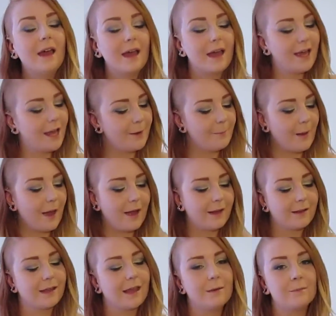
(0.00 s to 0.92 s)

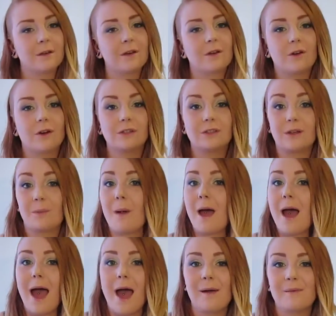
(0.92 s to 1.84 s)
and came across
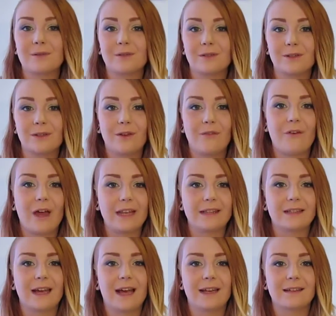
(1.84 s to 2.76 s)
some absolutely
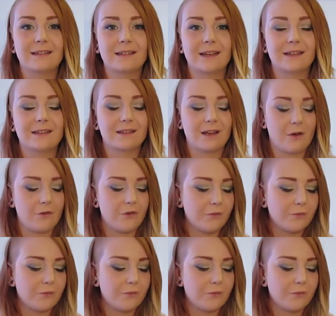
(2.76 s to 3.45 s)
fantastic stuff.